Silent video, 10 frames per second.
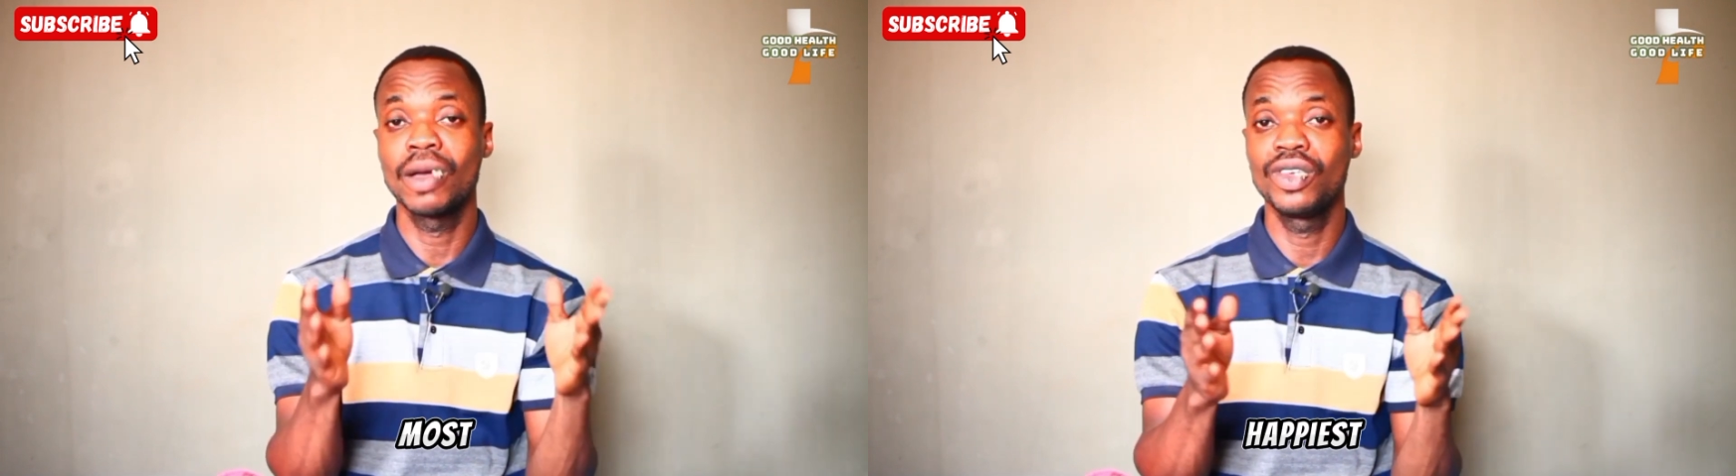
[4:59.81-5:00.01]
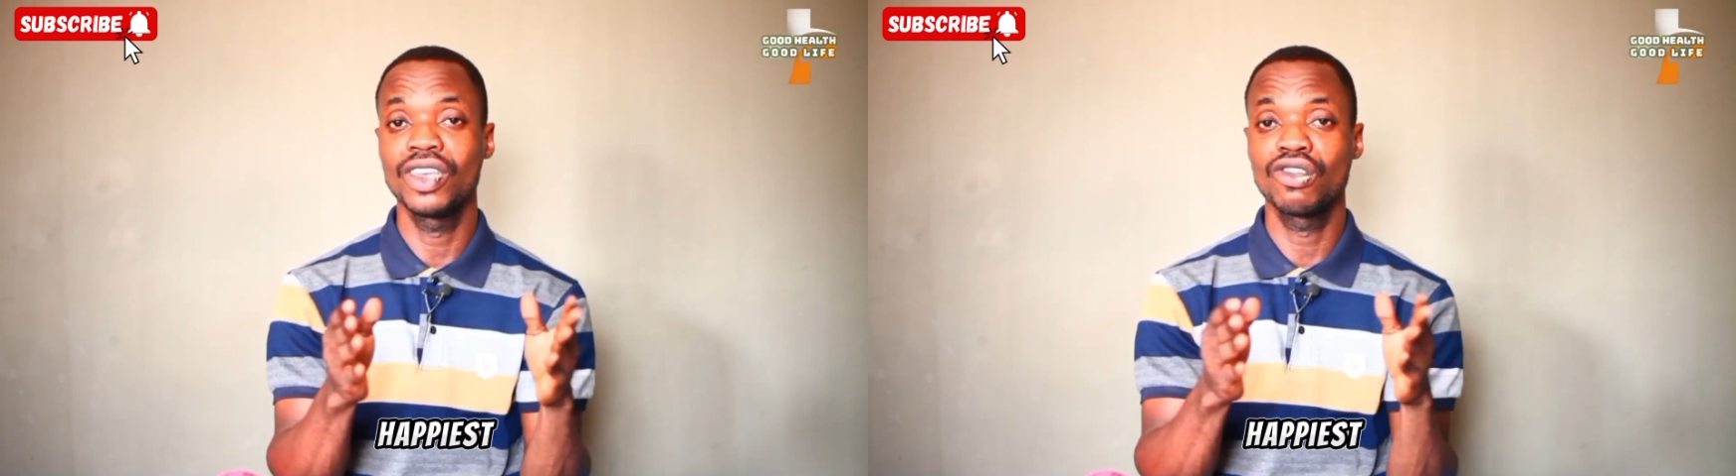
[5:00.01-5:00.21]

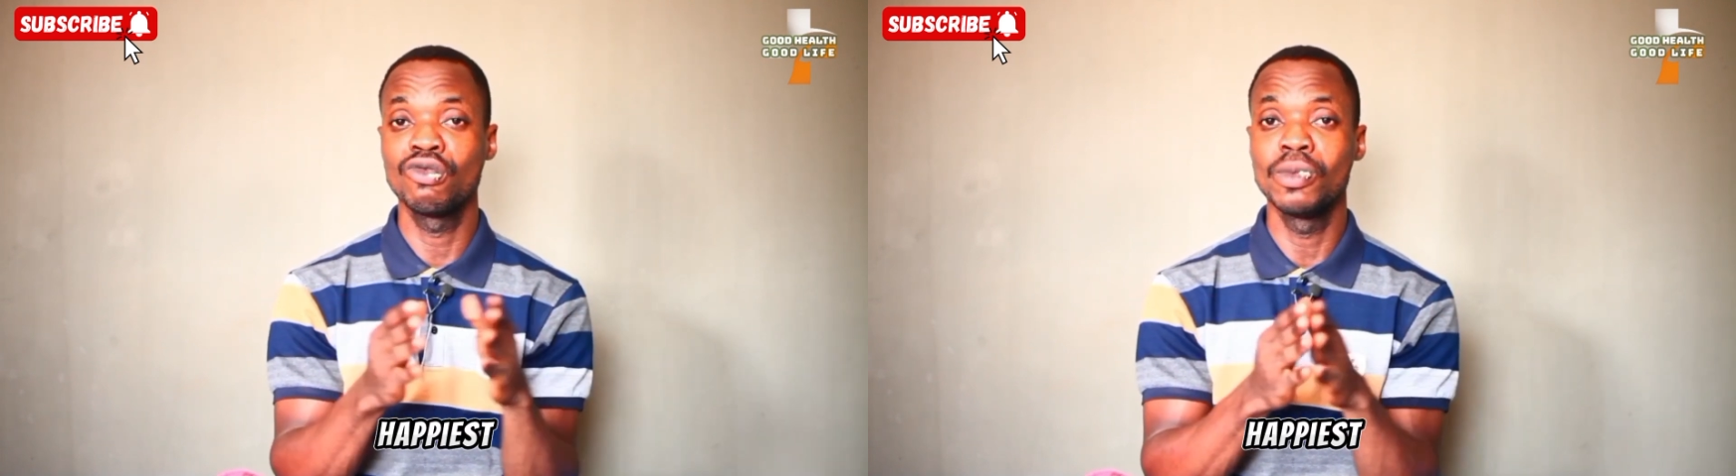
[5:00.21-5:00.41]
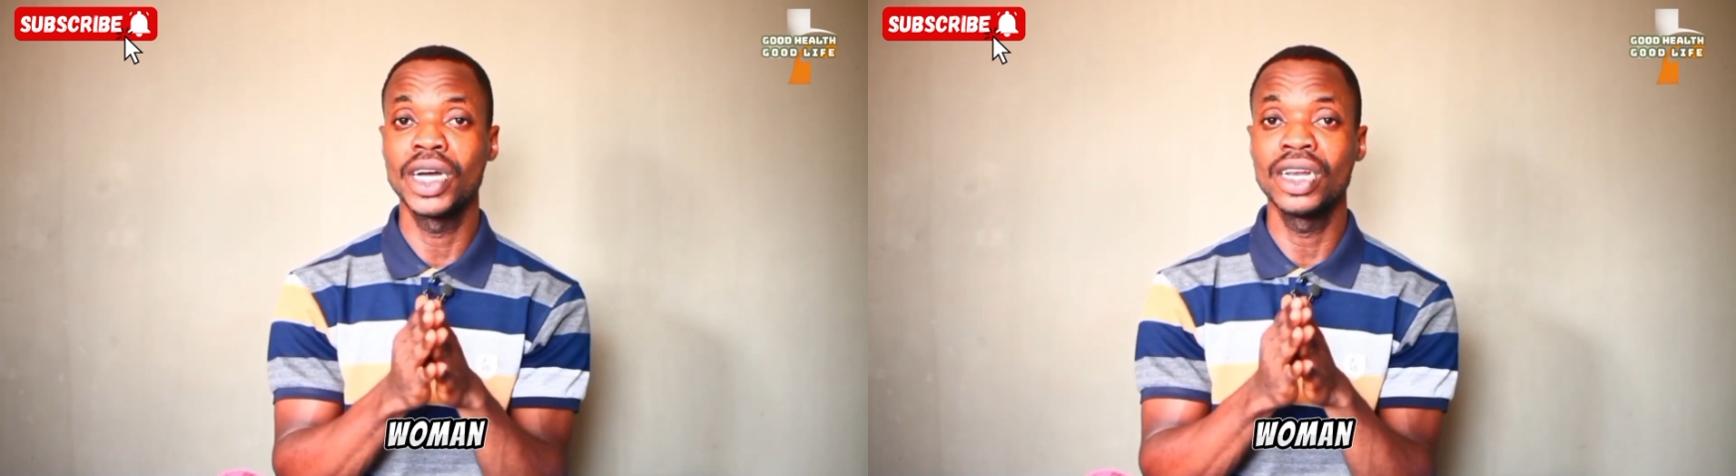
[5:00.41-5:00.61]
happiest
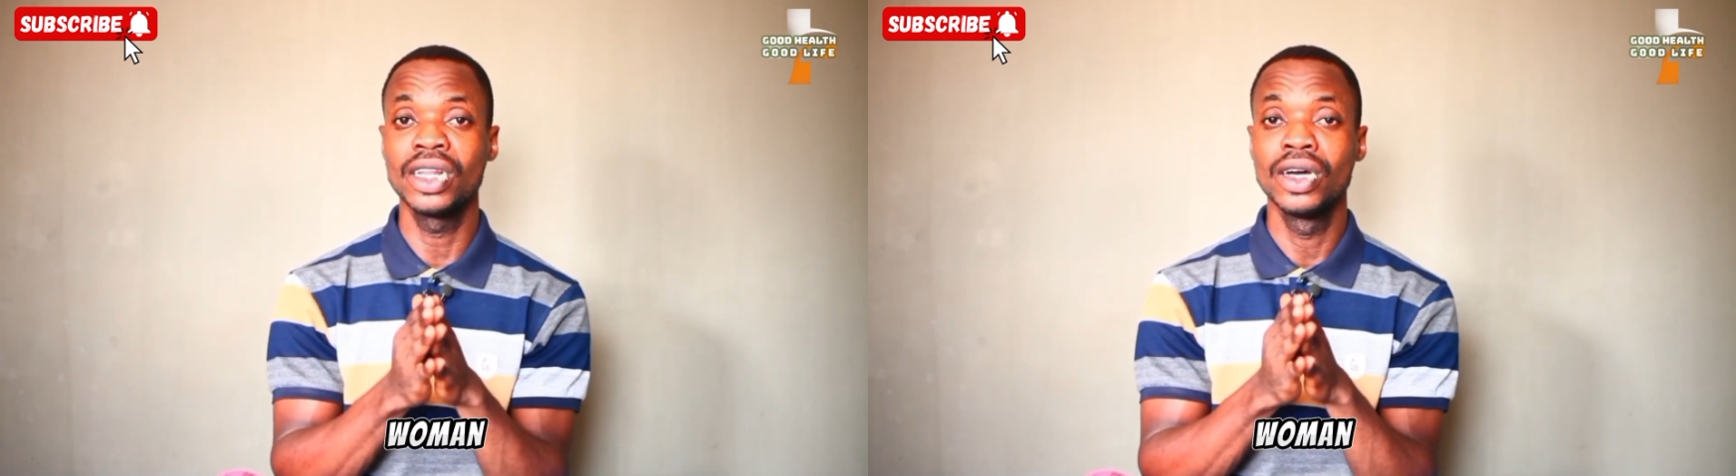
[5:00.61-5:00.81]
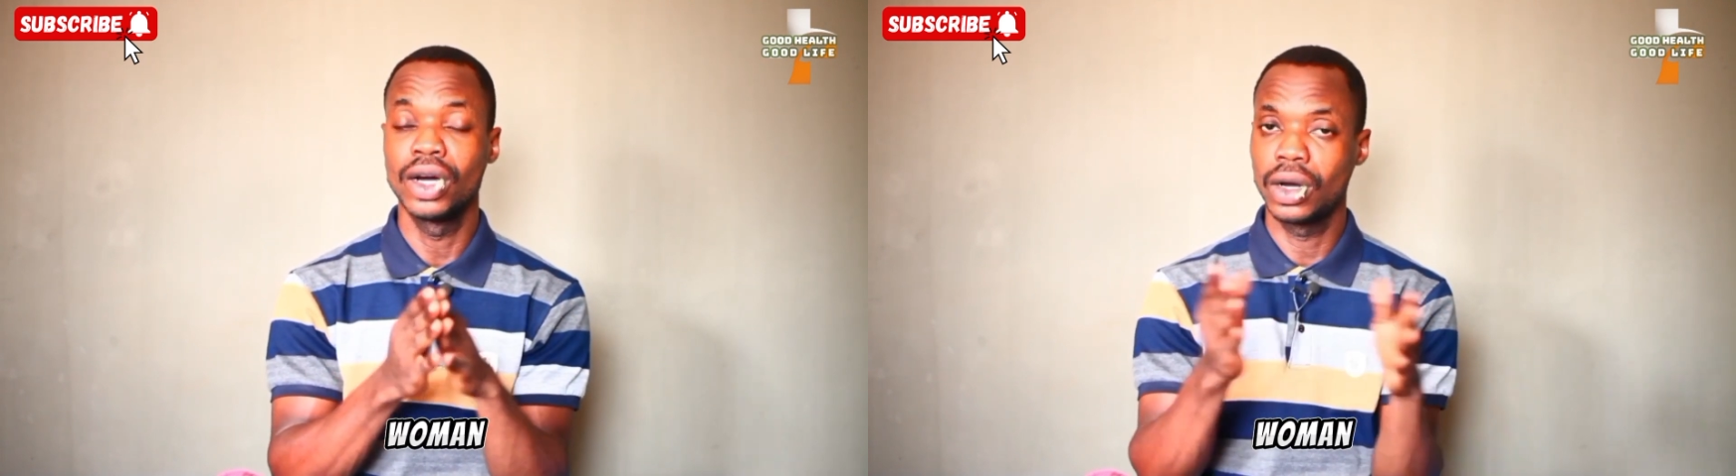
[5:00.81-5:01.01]

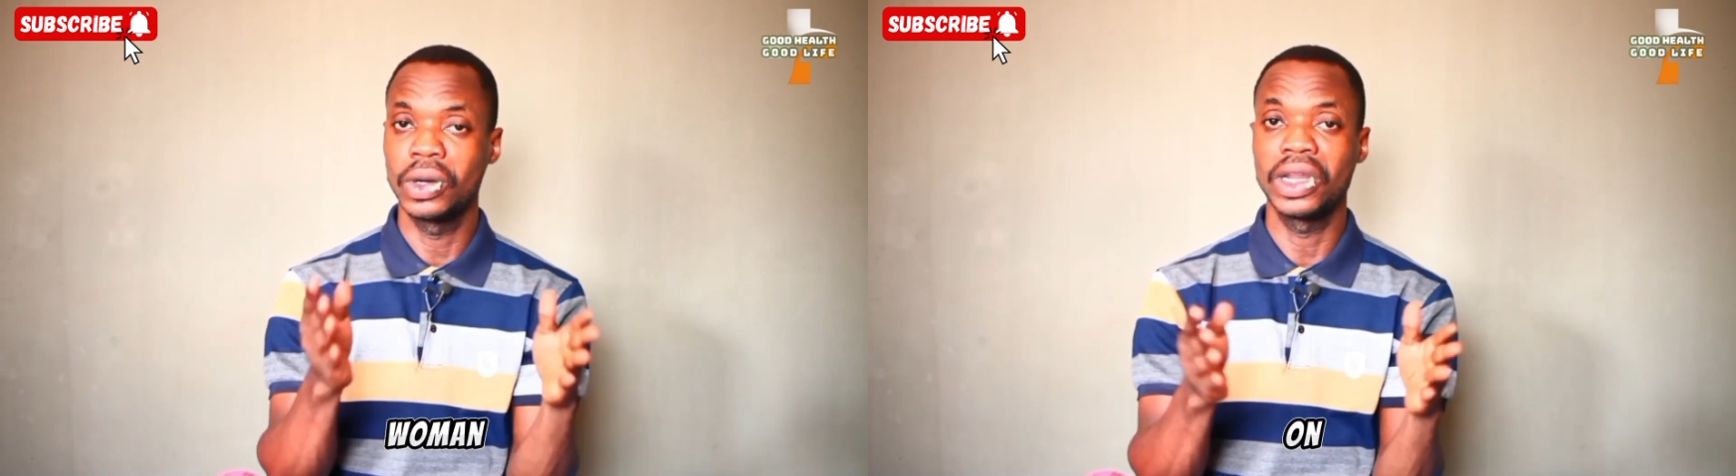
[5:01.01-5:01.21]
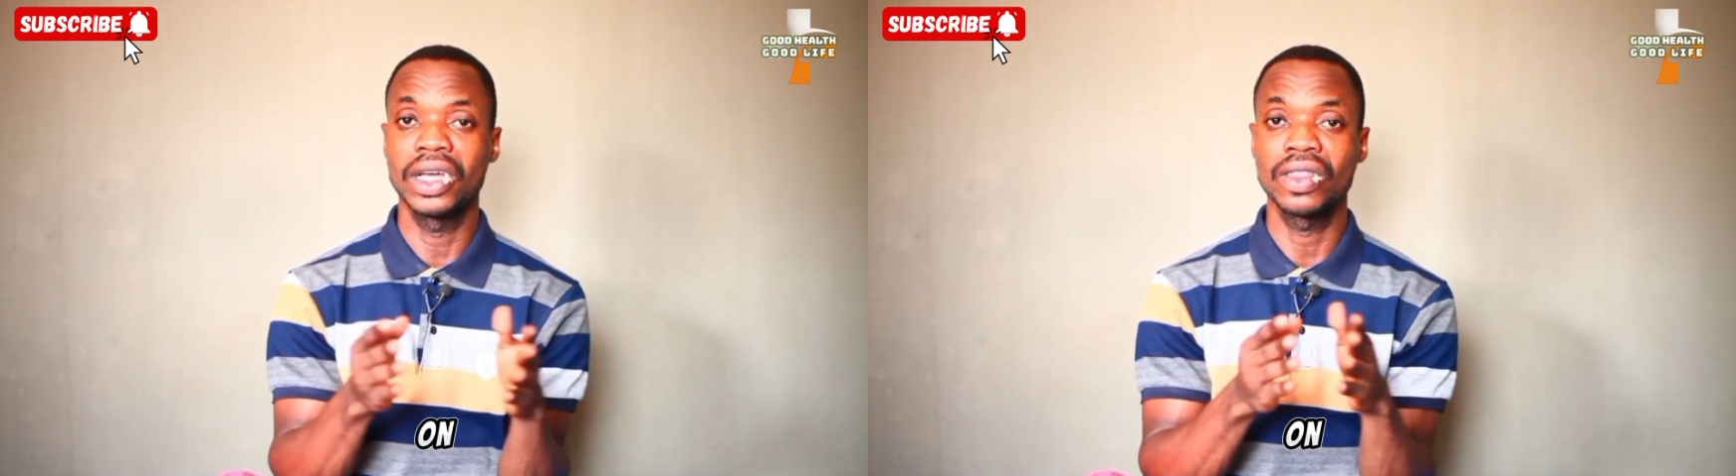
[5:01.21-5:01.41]
woman
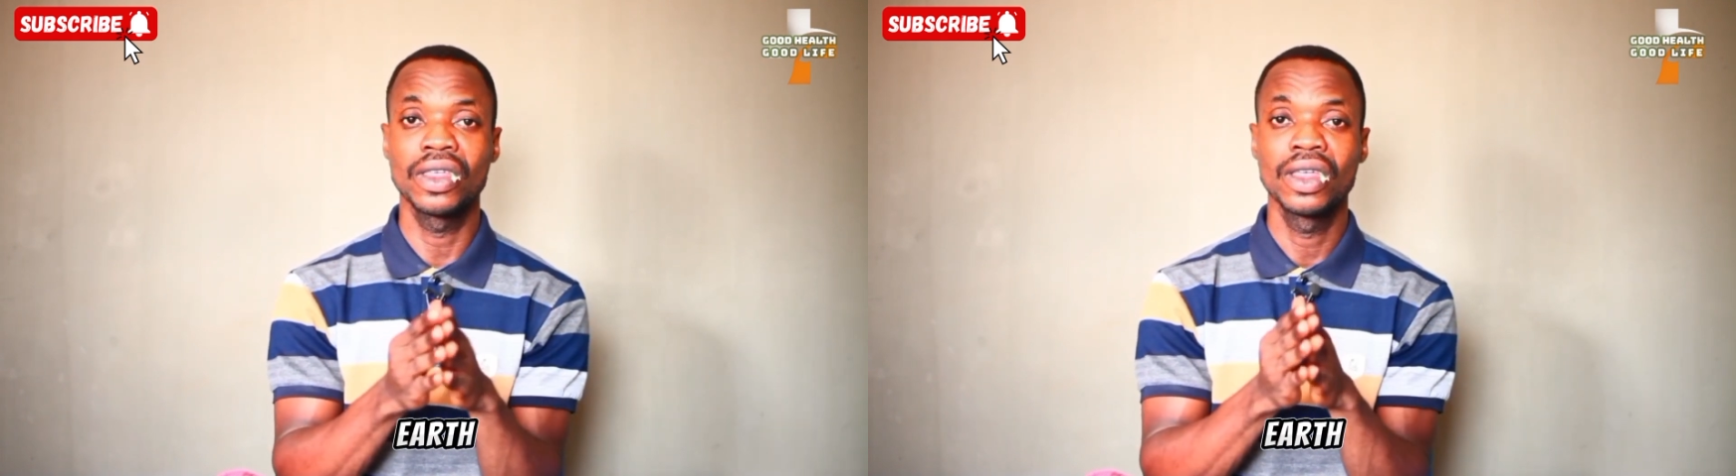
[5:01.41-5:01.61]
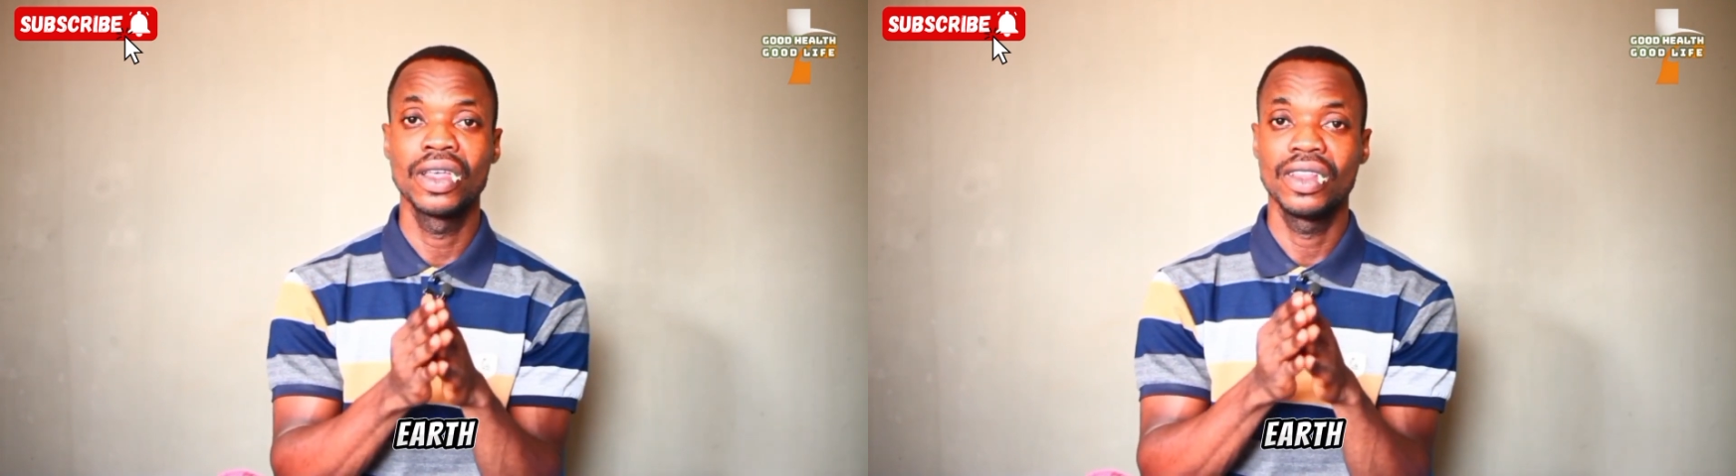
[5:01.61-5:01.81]
on earth.